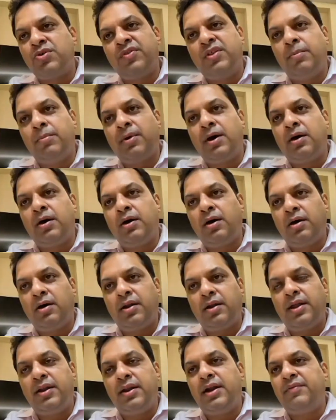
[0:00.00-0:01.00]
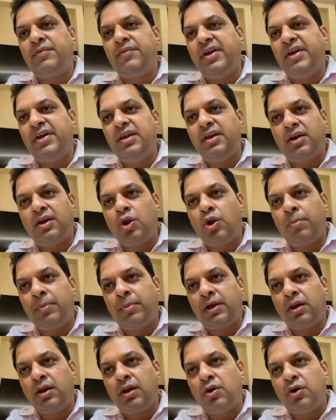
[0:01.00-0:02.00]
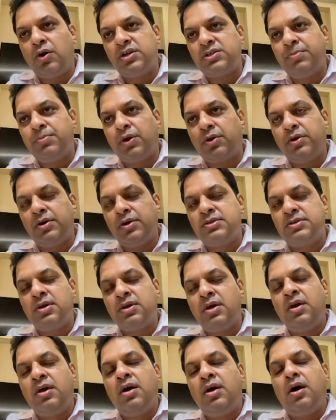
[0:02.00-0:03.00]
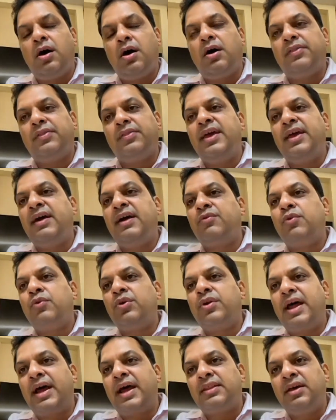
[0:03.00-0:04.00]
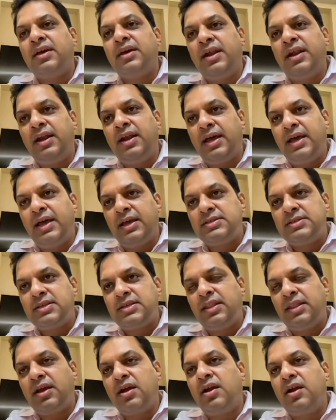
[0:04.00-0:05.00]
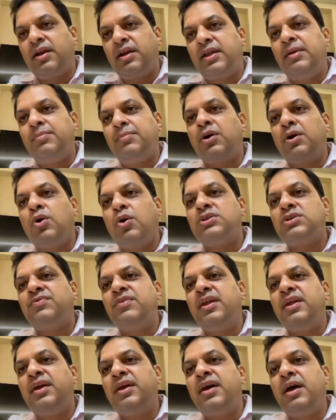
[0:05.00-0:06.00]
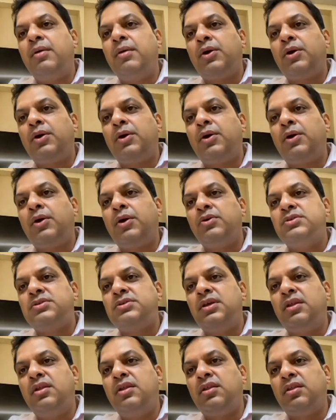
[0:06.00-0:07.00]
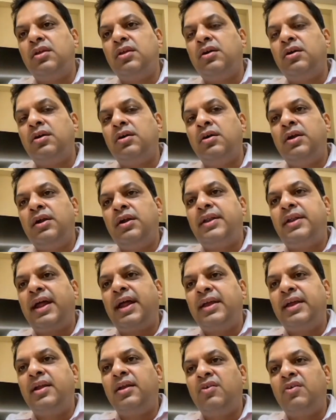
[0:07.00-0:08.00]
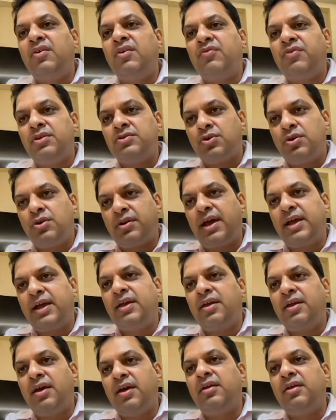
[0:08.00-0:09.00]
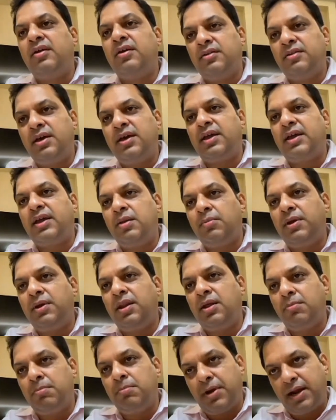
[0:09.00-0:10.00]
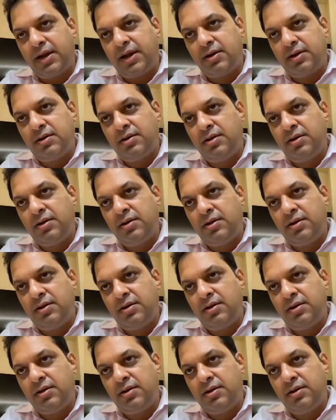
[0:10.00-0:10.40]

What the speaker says: of them are run at very economical cost because they have to track the index and they can't keep the cost very high because then the tracking difference or tracking error there can be an impact.